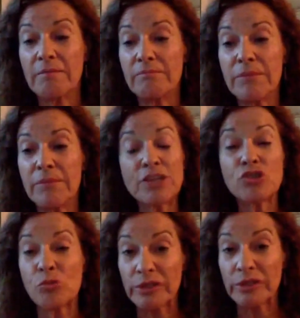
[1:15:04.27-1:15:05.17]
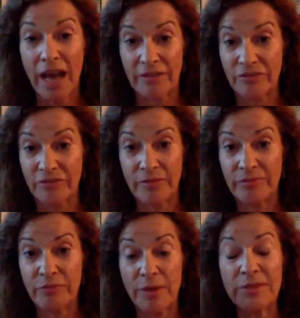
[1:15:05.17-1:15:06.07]
menstrual life,
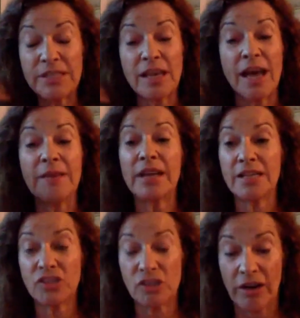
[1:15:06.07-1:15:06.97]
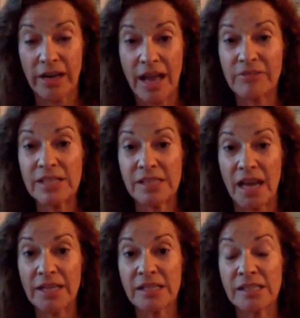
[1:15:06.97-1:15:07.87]
from the time that I started having
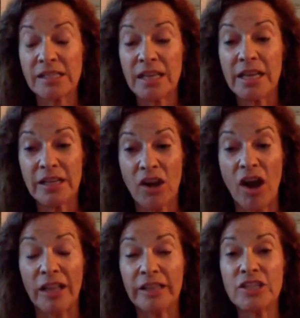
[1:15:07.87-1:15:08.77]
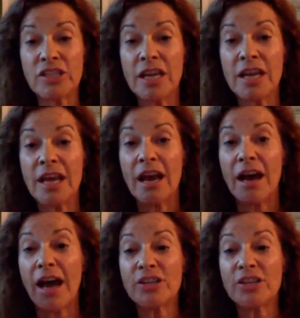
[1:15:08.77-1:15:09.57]
sex in college, I